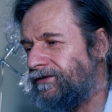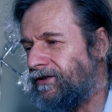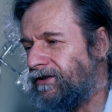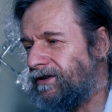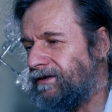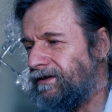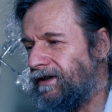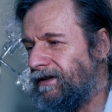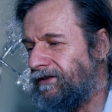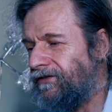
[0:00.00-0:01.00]
for
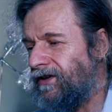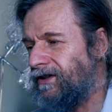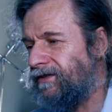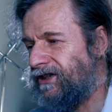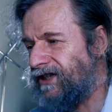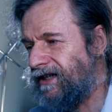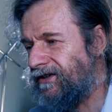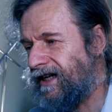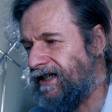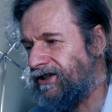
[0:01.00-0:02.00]
the following
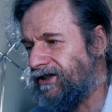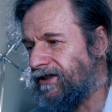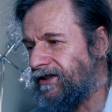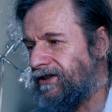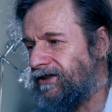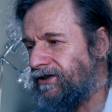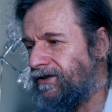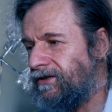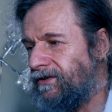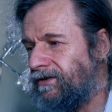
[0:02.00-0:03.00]
generations
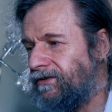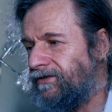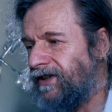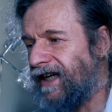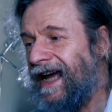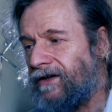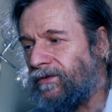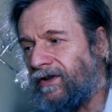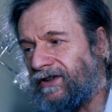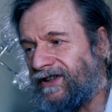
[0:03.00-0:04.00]
to forget
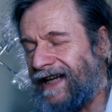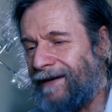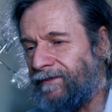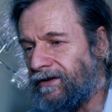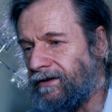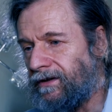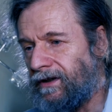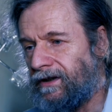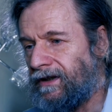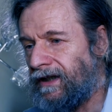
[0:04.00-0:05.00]
what has happened,
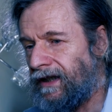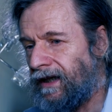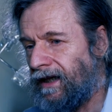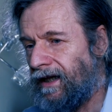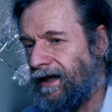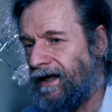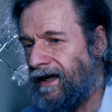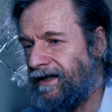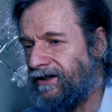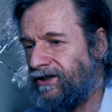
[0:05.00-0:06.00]

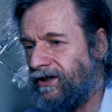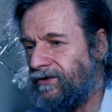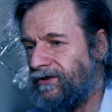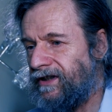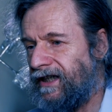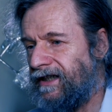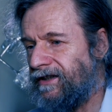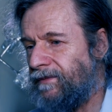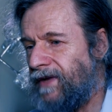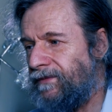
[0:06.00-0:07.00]
and so the,
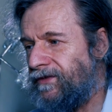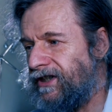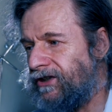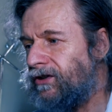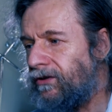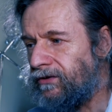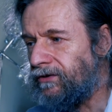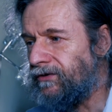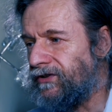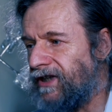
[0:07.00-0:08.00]
the memory
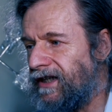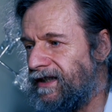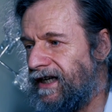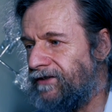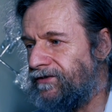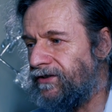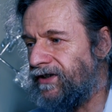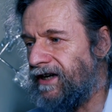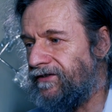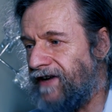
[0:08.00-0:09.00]
dulls, and therefore
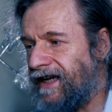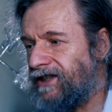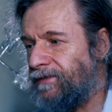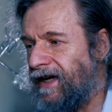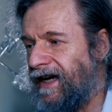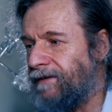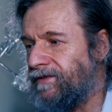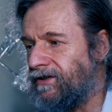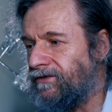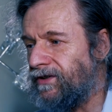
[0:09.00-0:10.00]
the effects
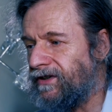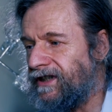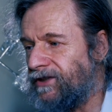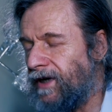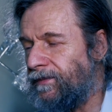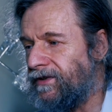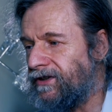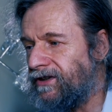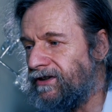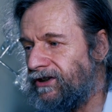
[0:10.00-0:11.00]
perhaps of what these
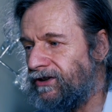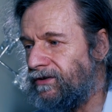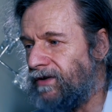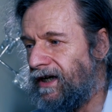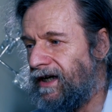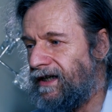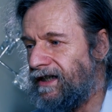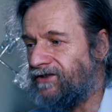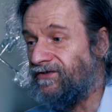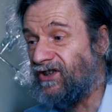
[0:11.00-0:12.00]
weapons can do
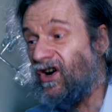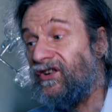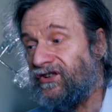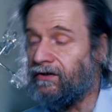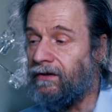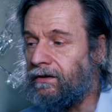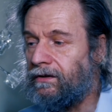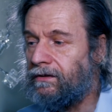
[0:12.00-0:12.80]
is forgotten.